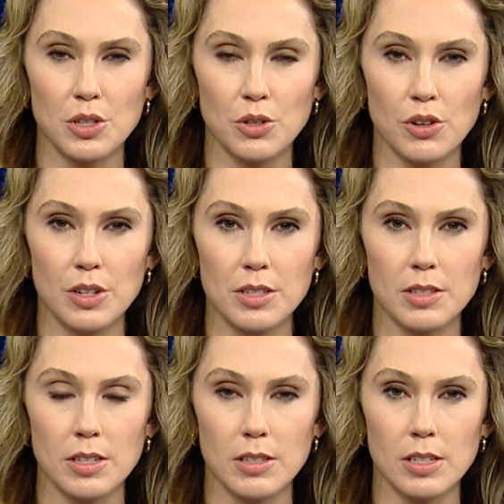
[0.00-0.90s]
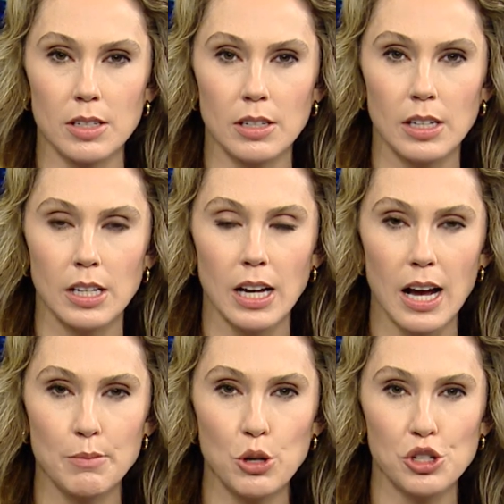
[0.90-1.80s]
this earnings season,
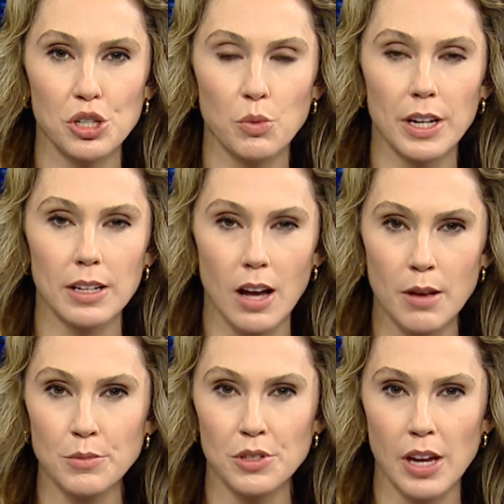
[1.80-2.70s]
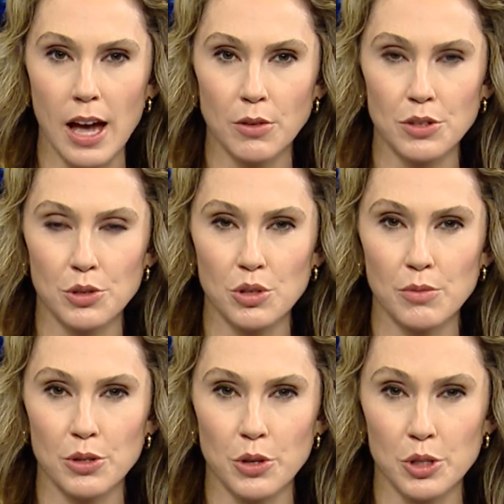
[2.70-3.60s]
Moshe, when it comes to how
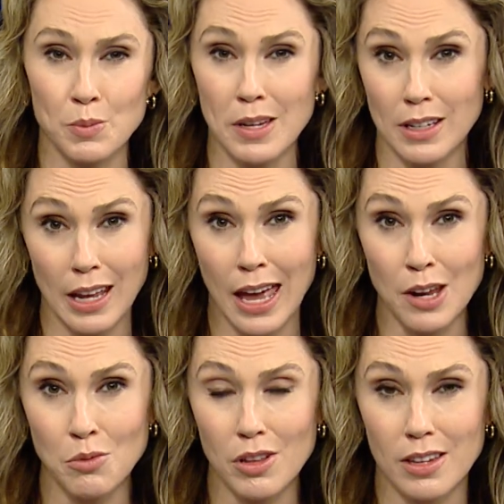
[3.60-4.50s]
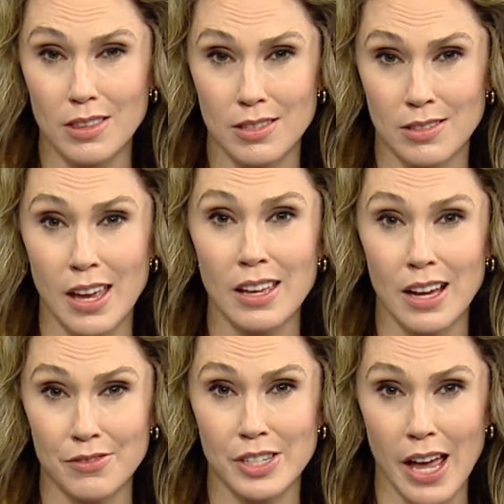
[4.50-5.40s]
consumers are spending and really the
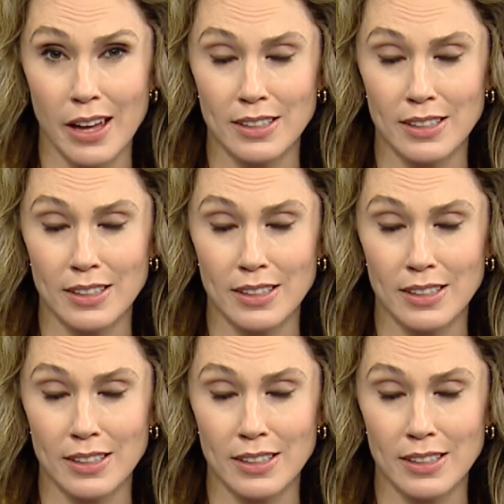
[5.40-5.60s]
state of debt?